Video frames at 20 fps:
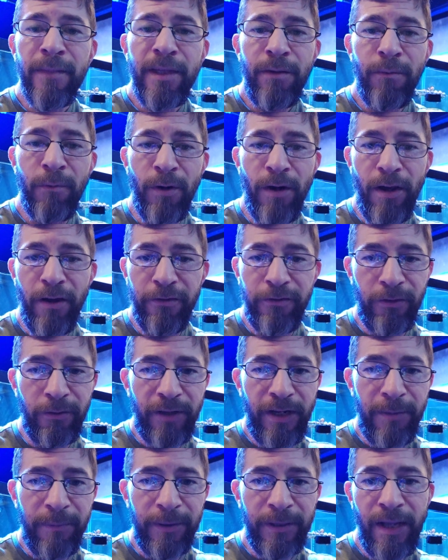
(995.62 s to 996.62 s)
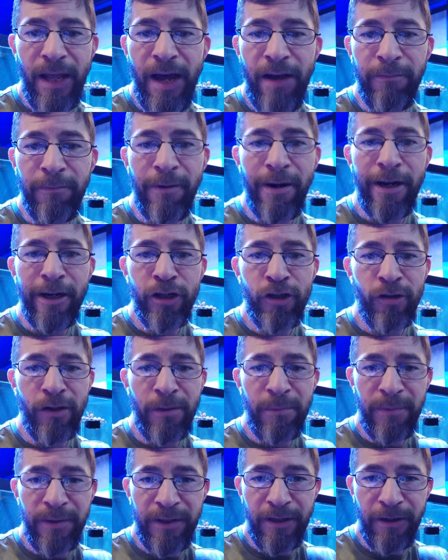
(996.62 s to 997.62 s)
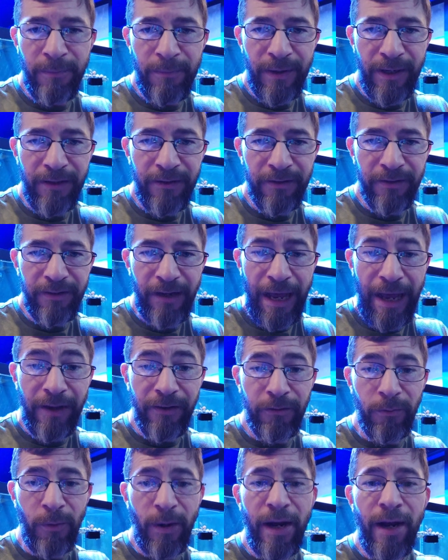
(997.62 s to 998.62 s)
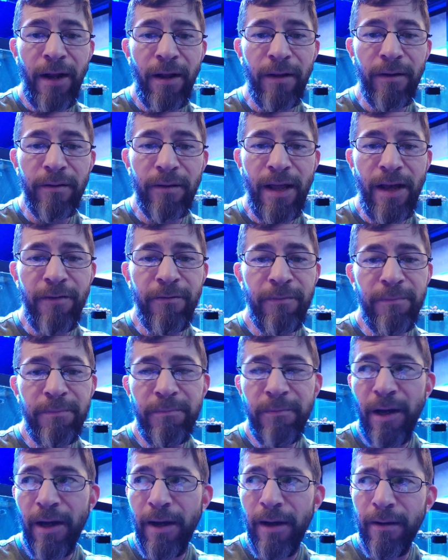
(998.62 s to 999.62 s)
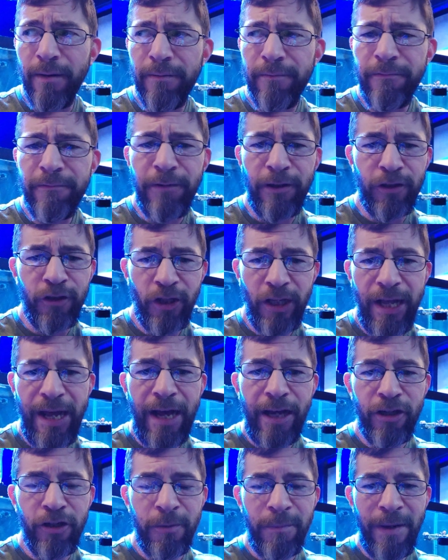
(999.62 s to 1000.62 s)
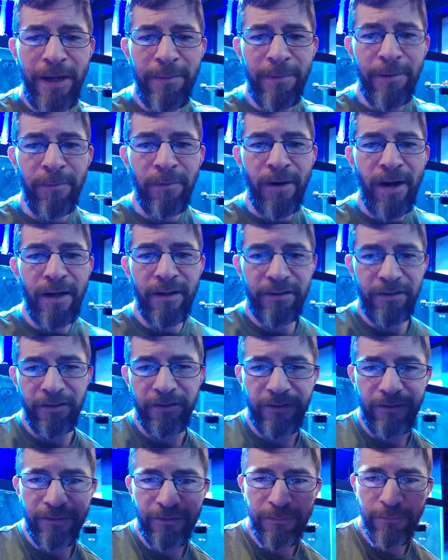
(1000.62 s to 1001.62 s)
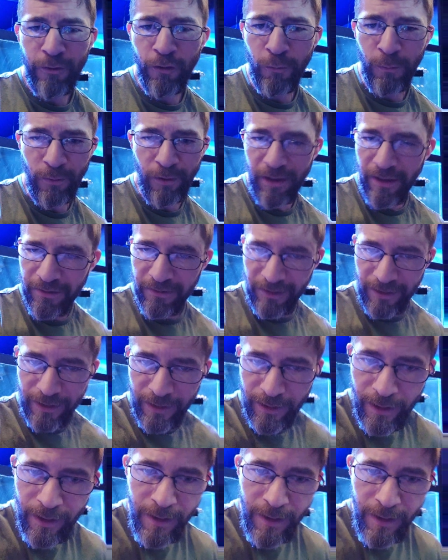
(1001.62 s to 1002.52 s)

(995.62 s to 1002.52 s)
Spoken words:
we're also keeping live brine shrimp in their bins as well. Live, freshly hatched baby brine, because it's super easy.